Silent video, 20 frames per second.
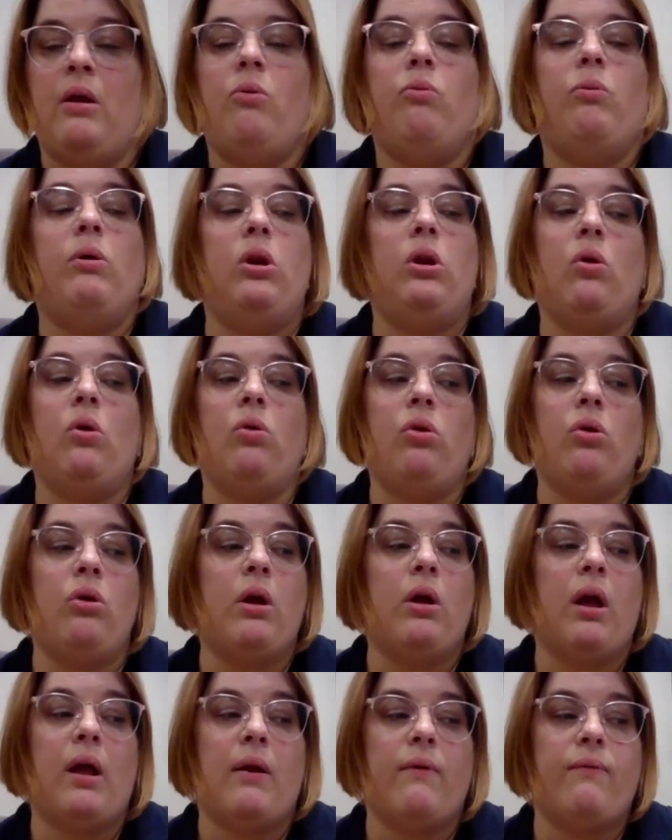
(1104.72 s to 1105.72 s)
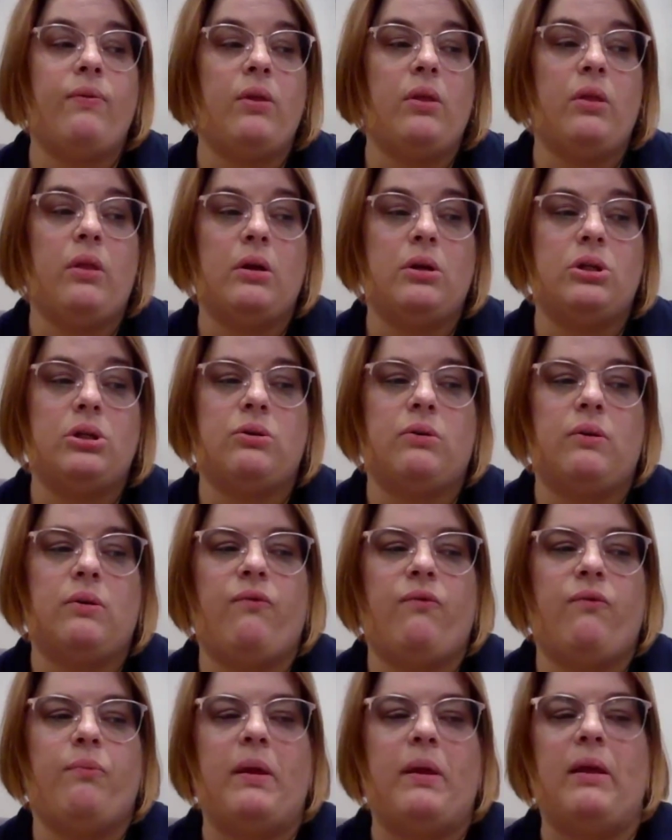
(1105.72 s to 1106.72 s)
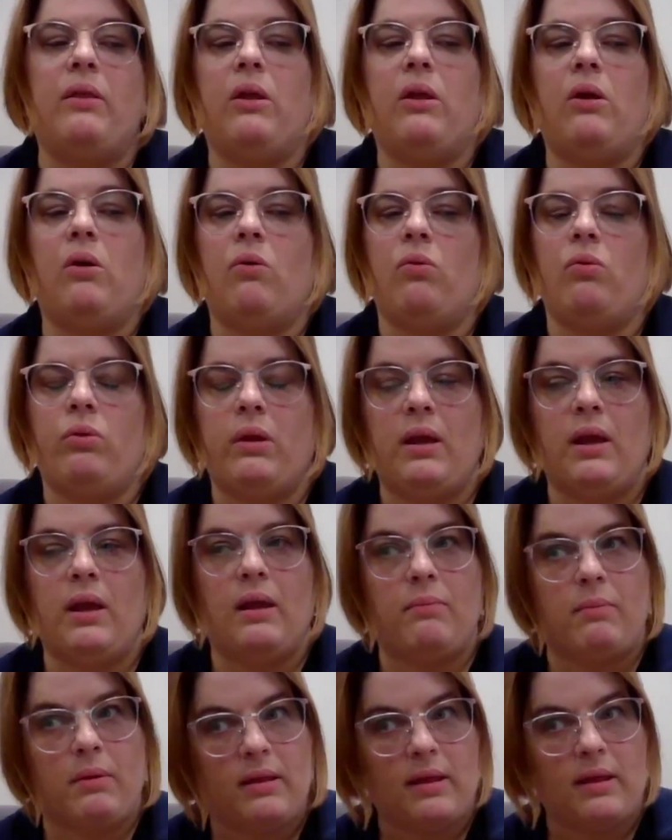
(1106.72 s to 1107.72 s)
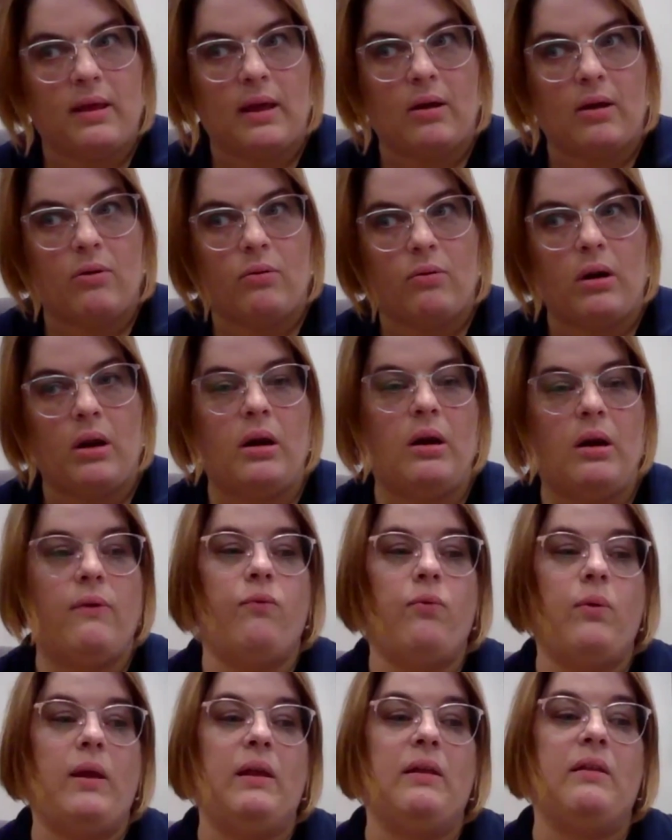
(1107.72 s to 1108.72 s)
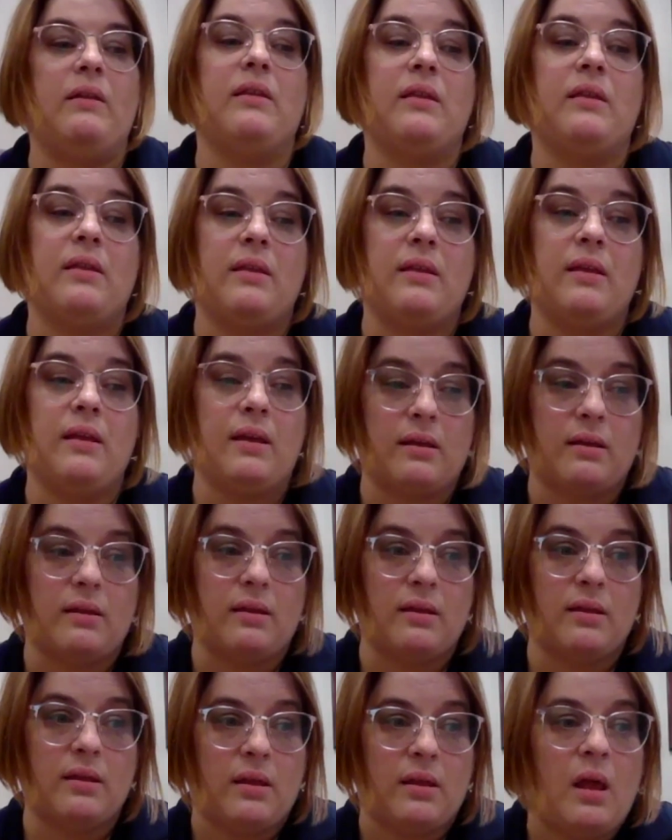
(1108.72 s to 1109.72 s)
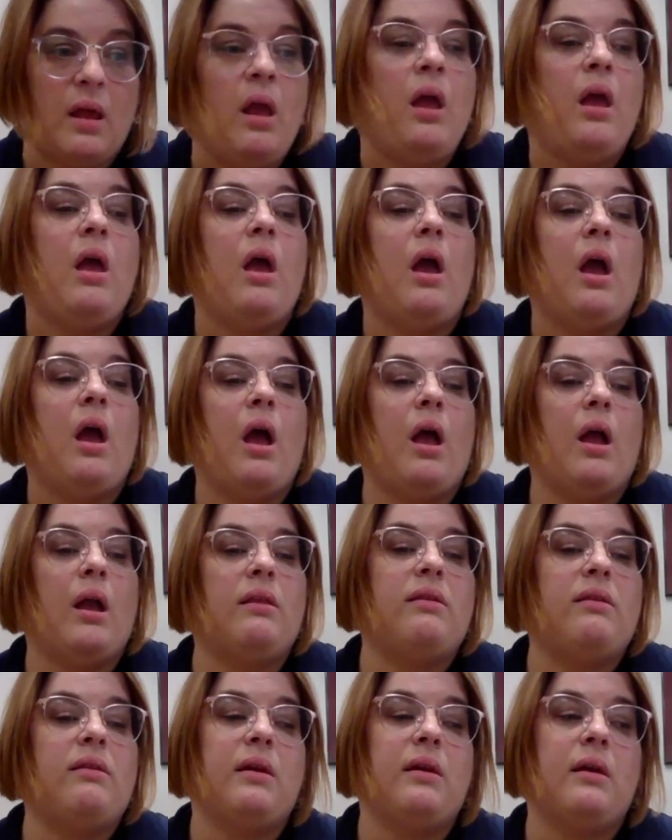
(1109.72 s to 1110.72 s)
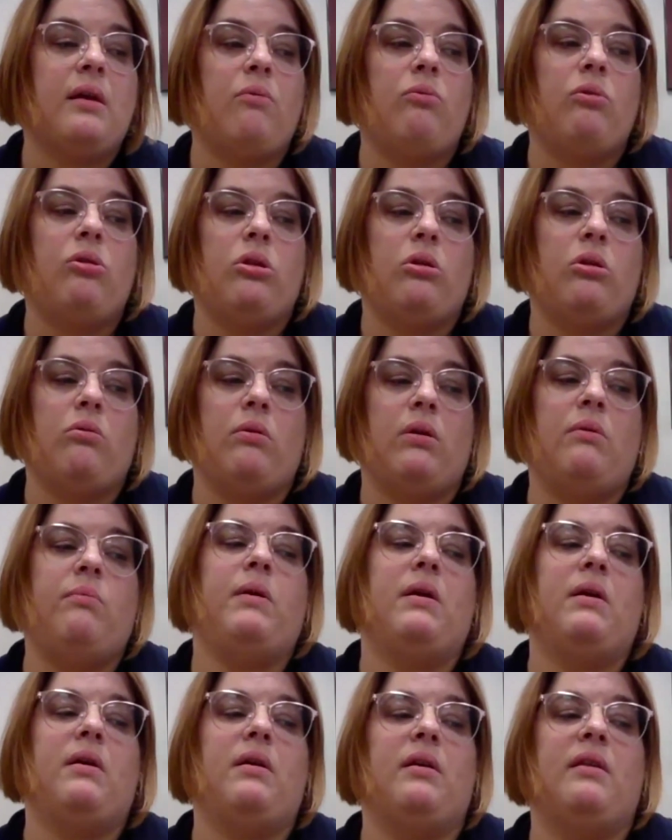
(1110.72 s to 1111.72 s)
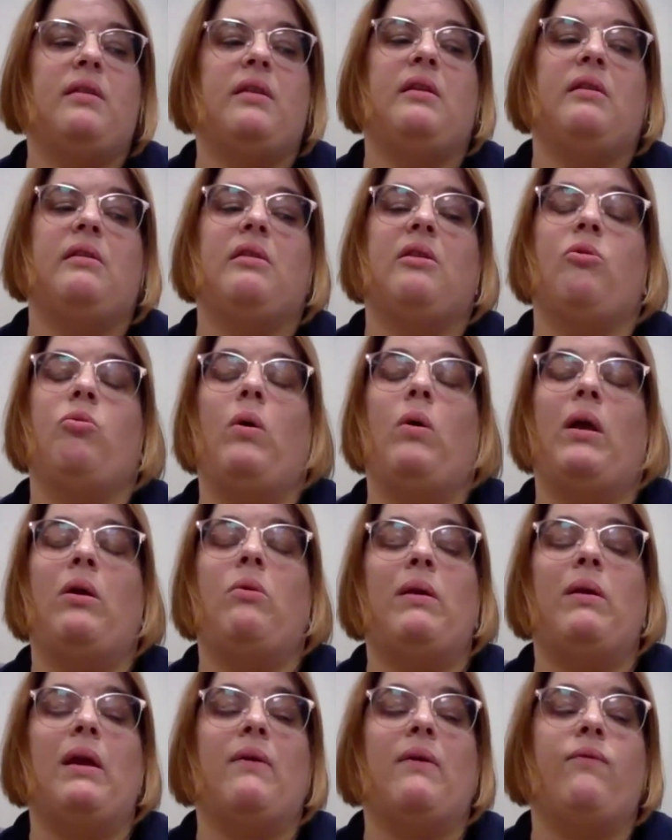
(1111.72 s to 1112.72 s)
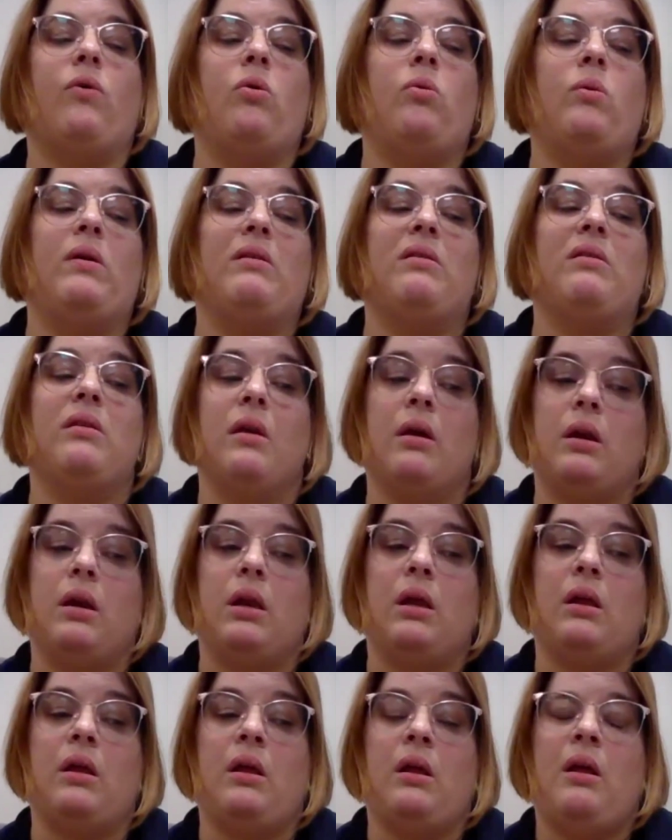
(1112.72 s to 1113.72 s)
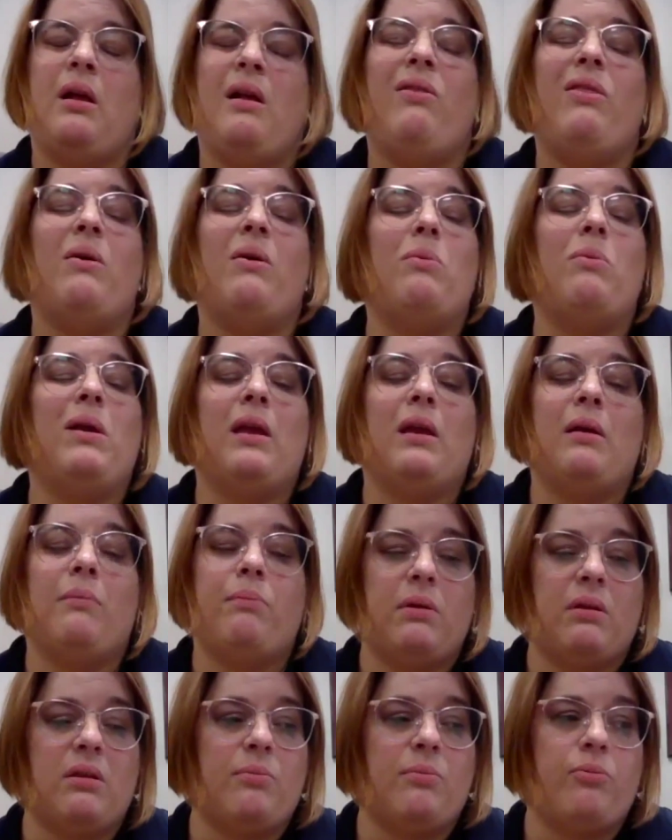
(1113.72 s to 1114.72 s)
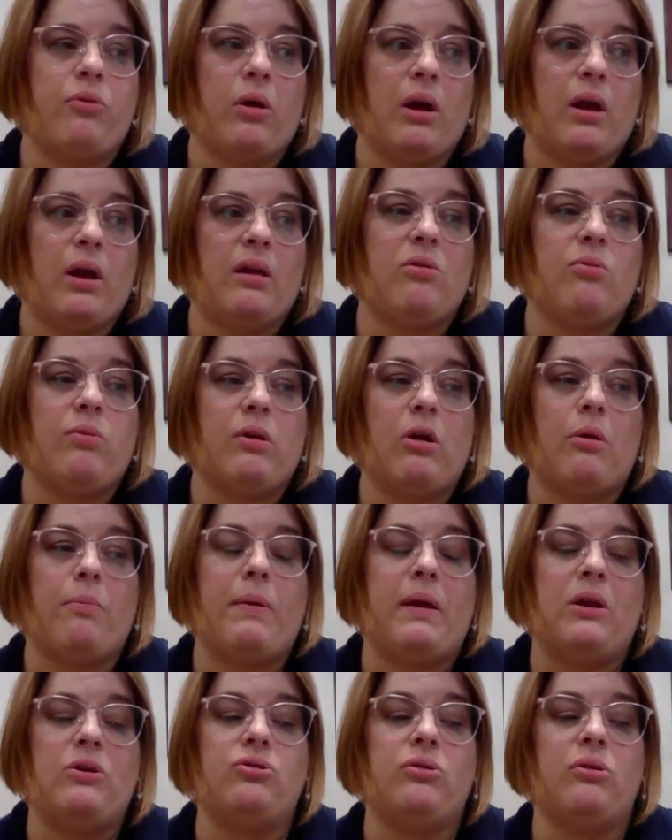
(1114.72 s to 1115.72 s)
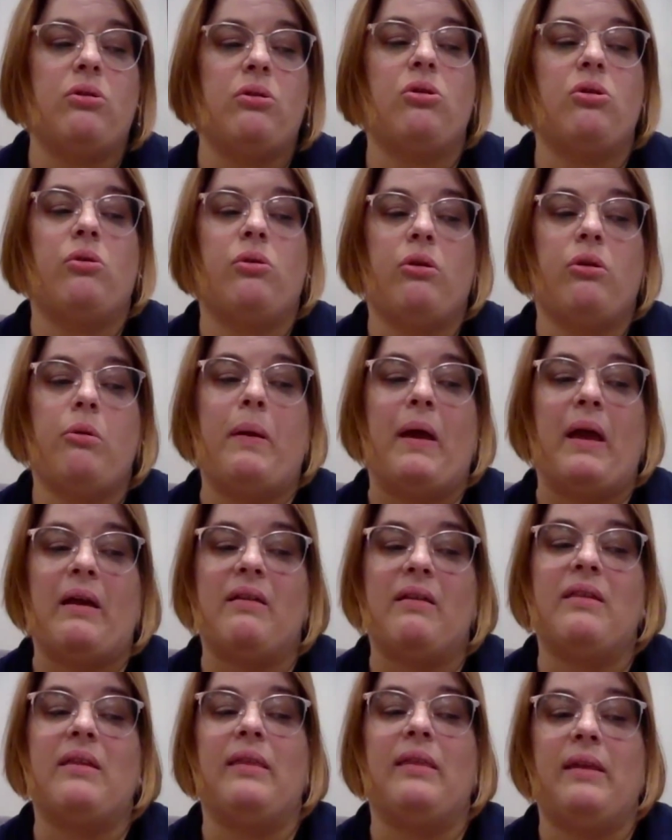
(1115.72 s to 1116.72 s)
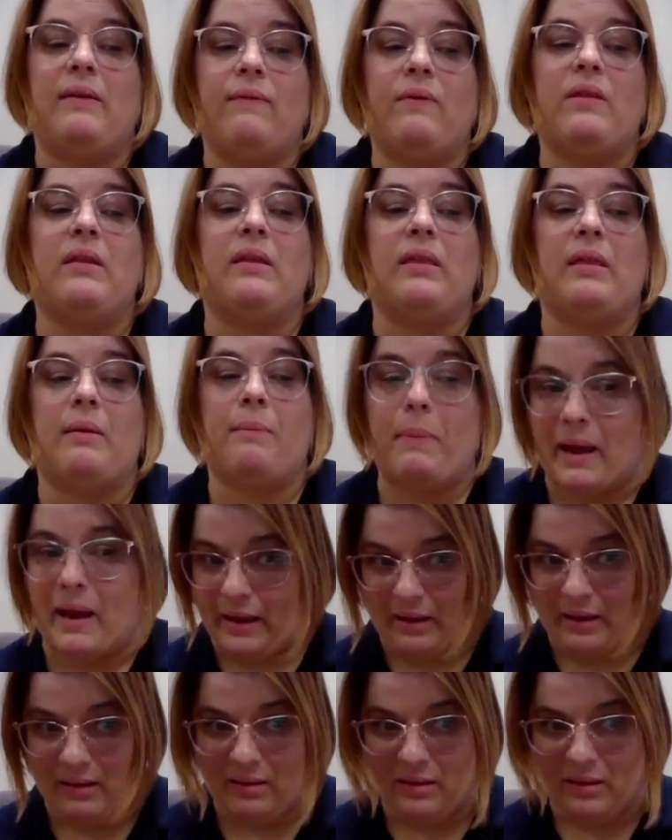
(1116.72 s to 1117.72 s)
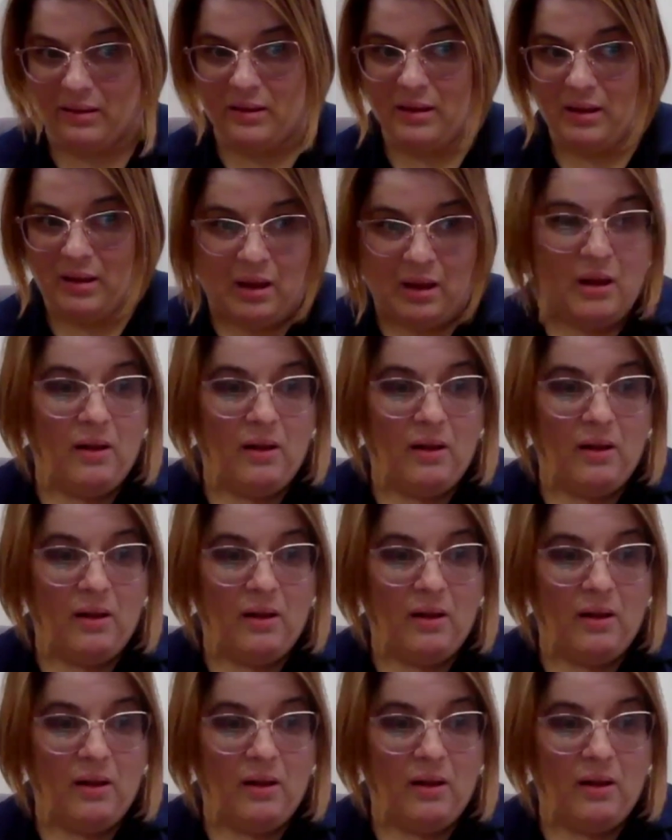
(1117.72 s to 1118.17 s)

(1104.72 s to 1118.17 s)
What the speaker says: We no longer have the luxury of being the only game in town, and if we insist on sticking with Dewey because it is the way we have always done it, then we can't be surprised when our patrons turn their backs and leave us in the past.